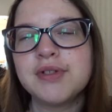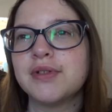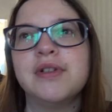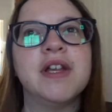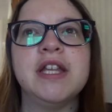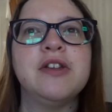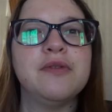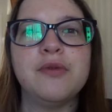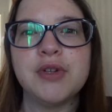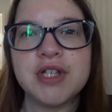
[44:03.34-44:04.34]
or any
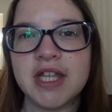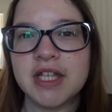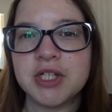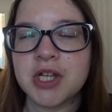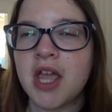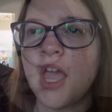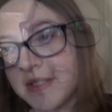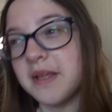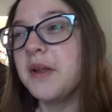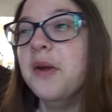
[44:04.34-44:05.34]
good footage?
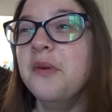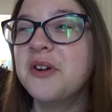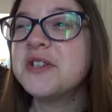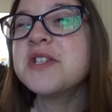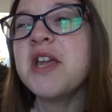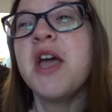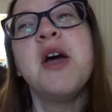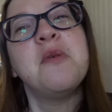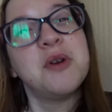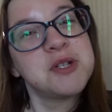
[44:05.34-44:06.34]
So I'm gonna
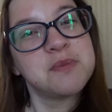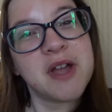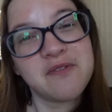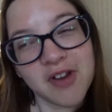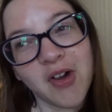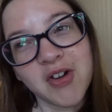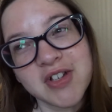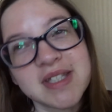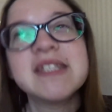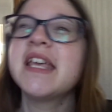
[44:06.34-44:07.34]
watch my
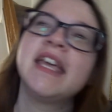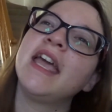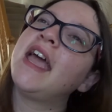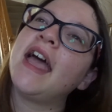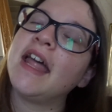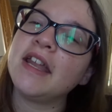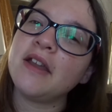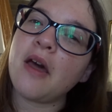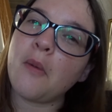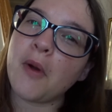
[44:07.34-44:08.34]
vlogs.
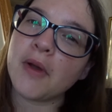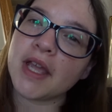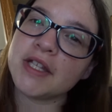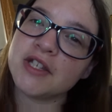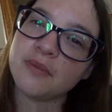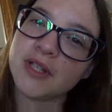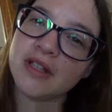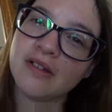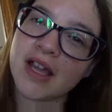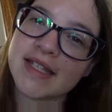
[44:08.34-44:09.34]
And I'll catch up with
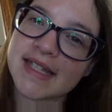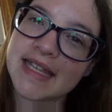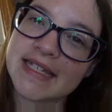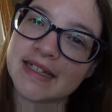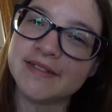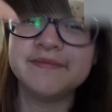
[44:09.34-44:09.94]
you guys later.